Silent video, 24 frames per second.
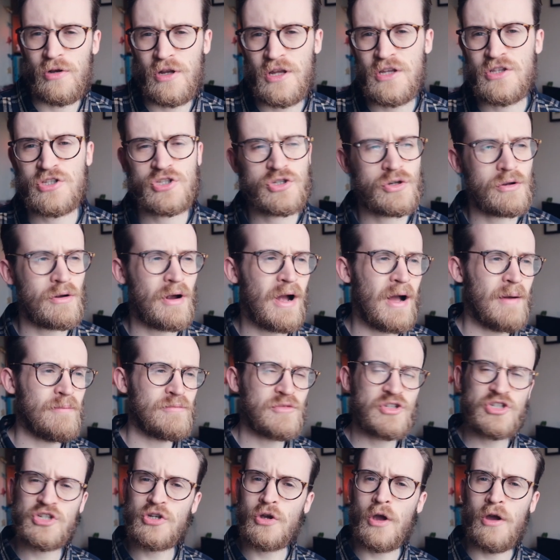Instagram.
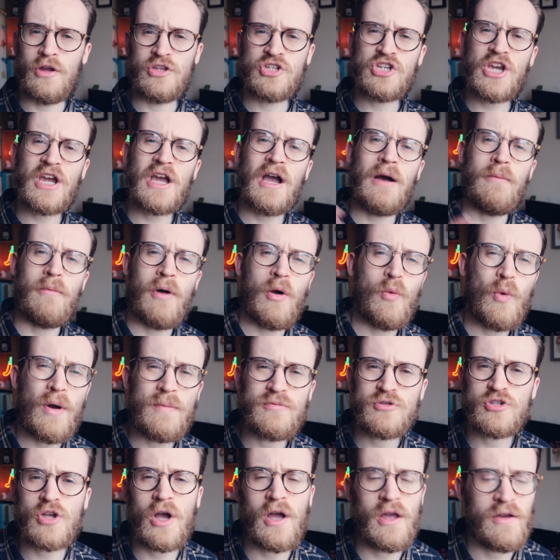Just go and check out my
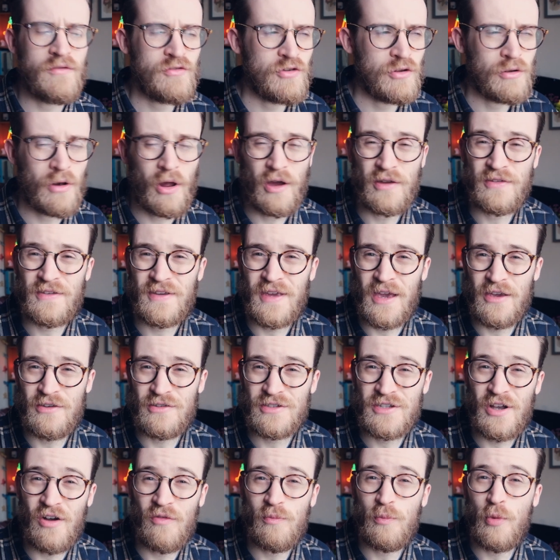website if you'd like to get
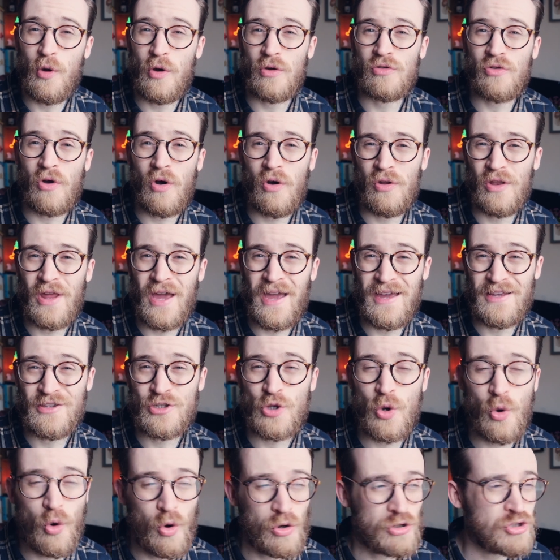yourself booked on a
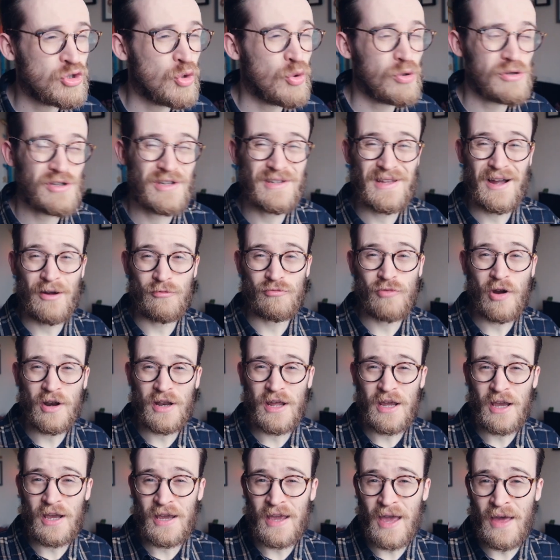tour. Tours are now
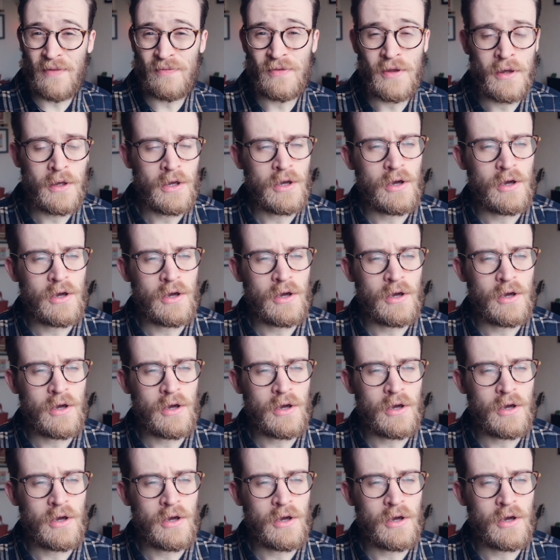running again.